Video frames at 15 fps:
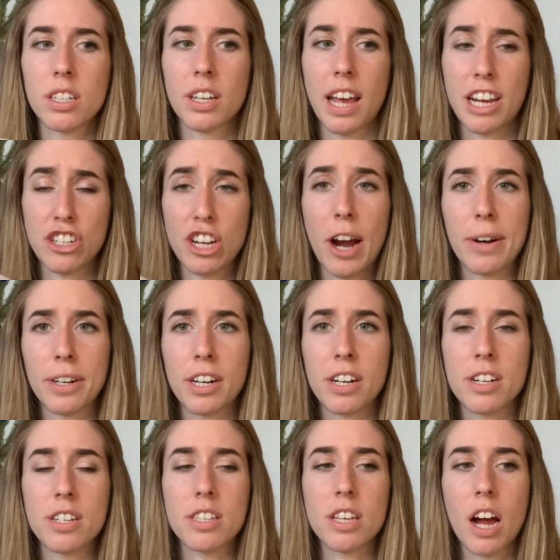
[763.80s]
and shower
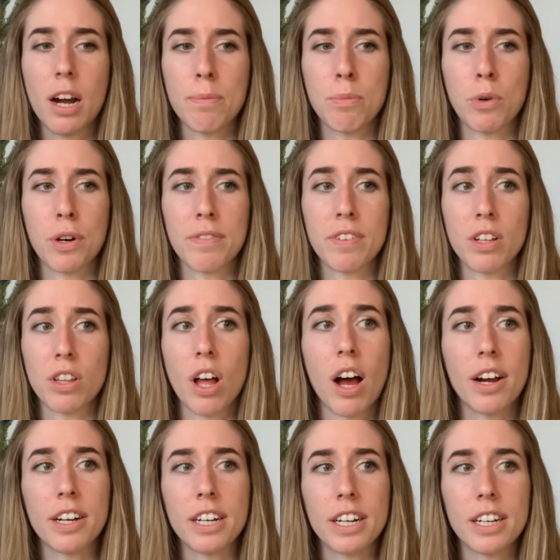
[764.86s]
curtains are more of the
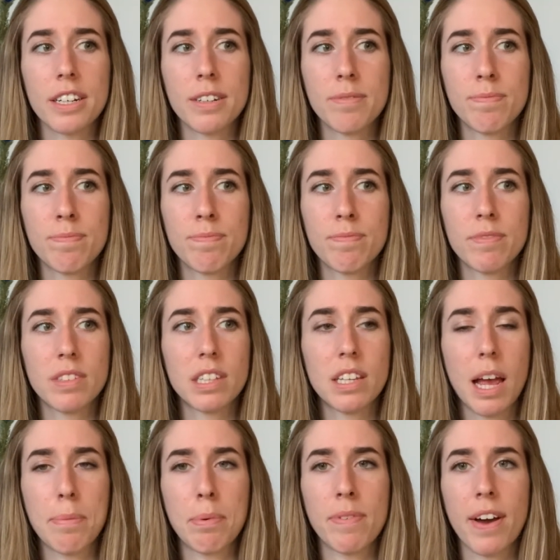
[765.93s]
longer
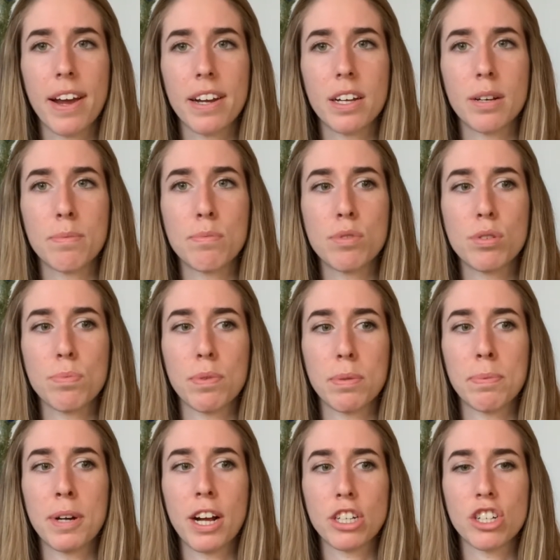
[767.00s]
type of items with
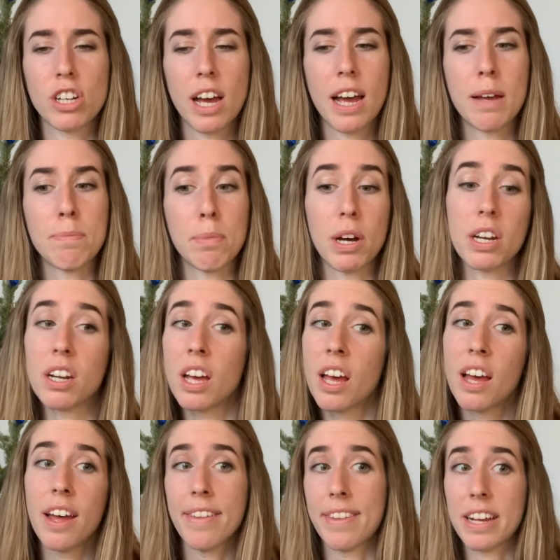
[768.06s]
production time, but
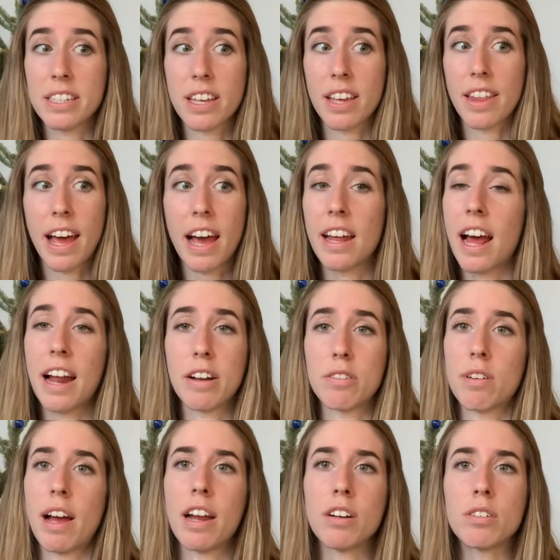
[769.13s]
they say that.
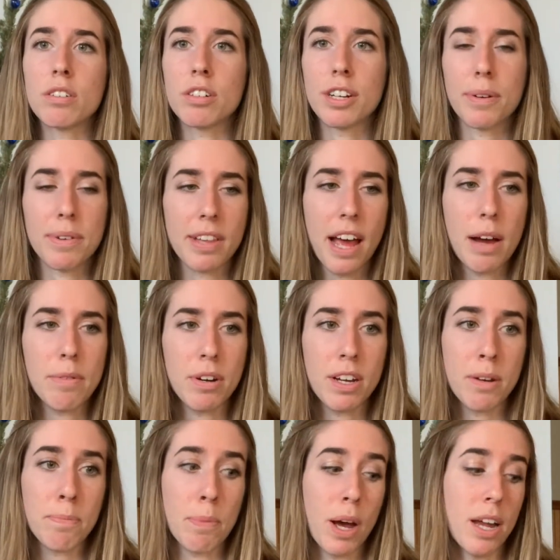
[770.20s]
I don't agree with that
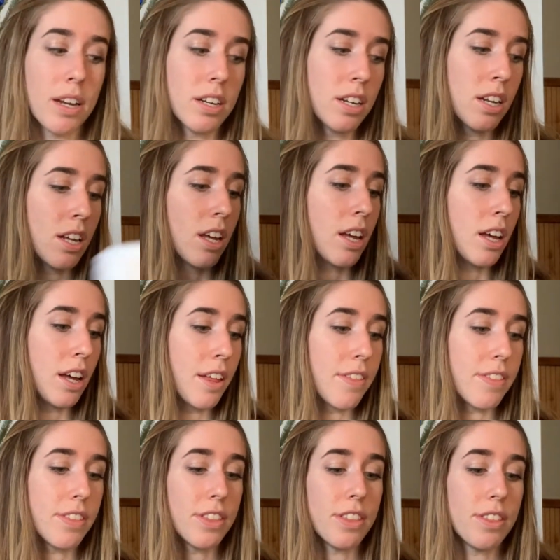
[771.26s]
one, but
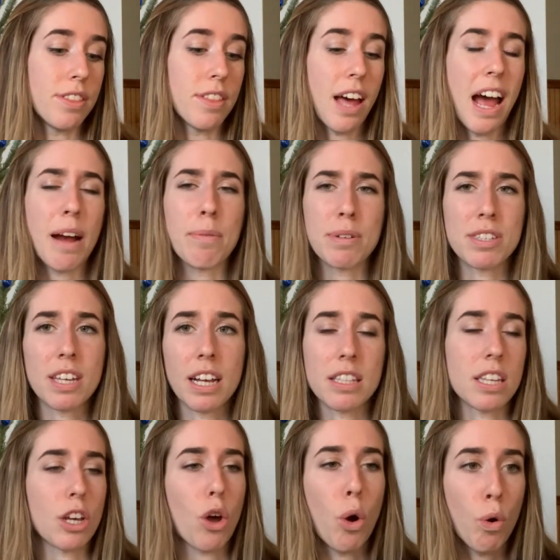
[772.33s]
I wouldn't say it's
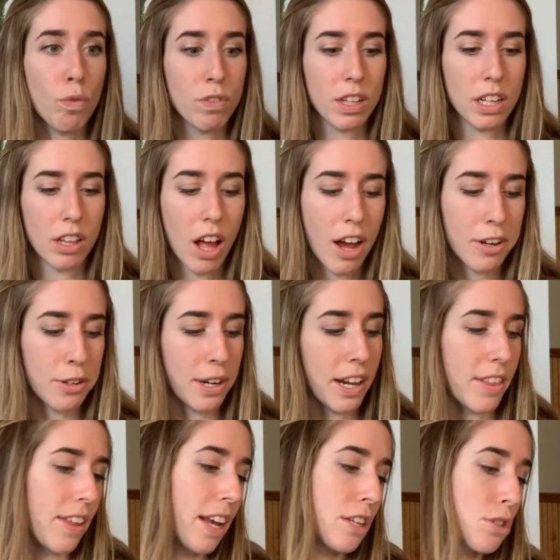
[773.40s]
like overly long or
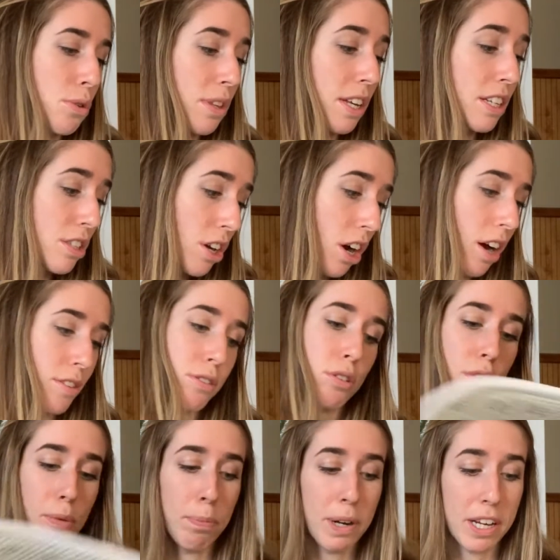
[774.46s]
anything. So these are also a
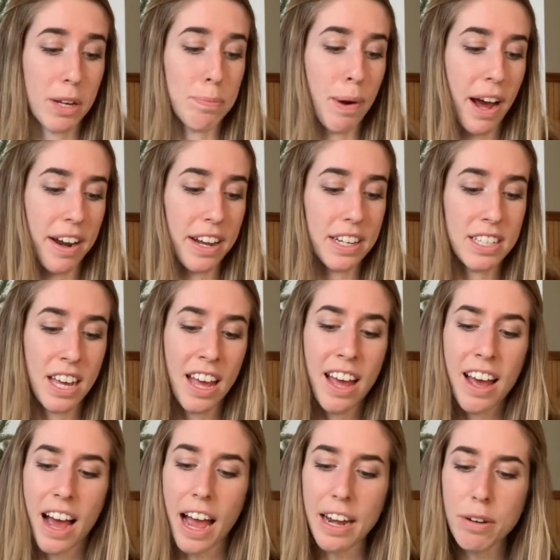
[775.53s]
pretty good product.
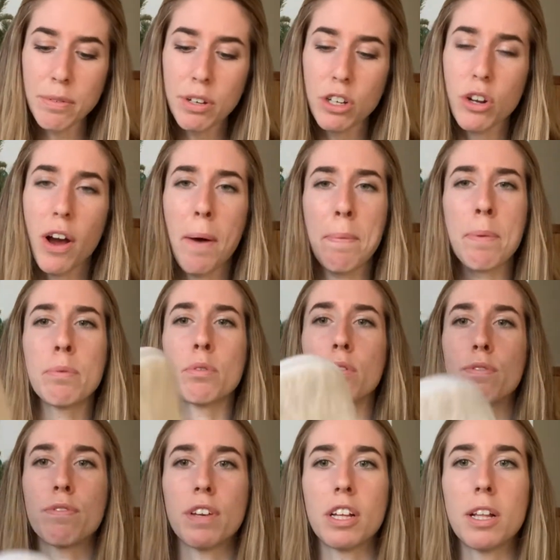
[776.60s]
I didn't really know how people would
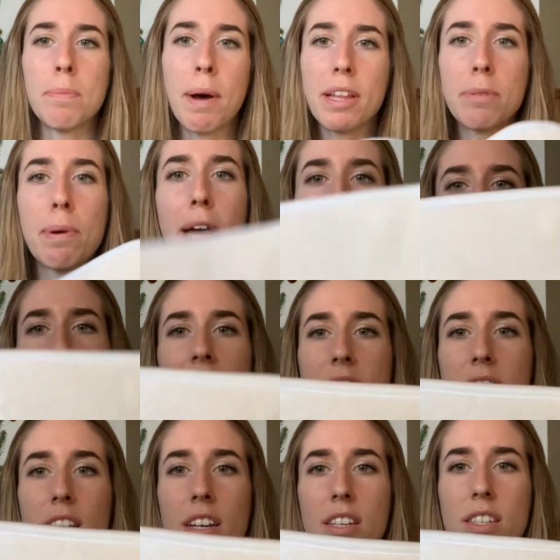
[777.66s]
feel about the bath mats
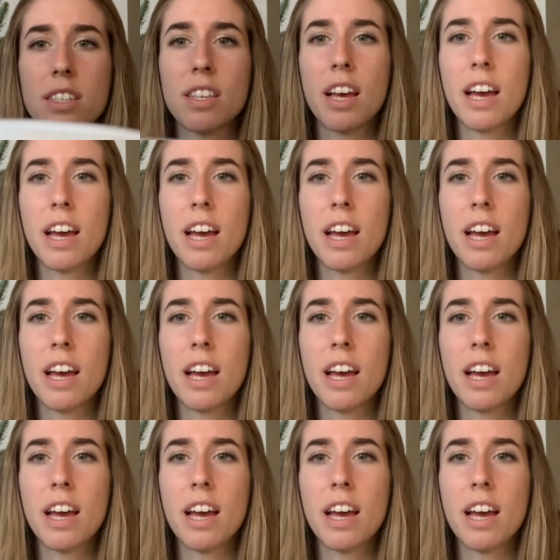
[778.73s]
because